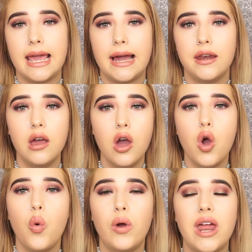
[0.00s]
and
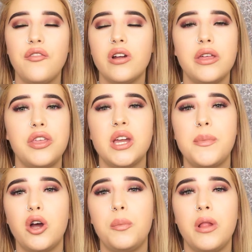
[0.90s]
whenever I think
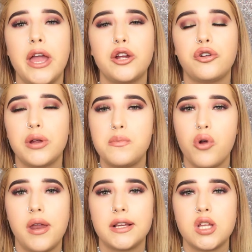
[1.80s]
about applying cream
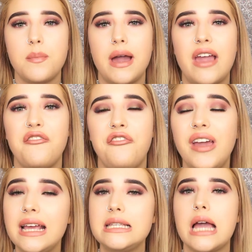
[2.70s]
products on my face,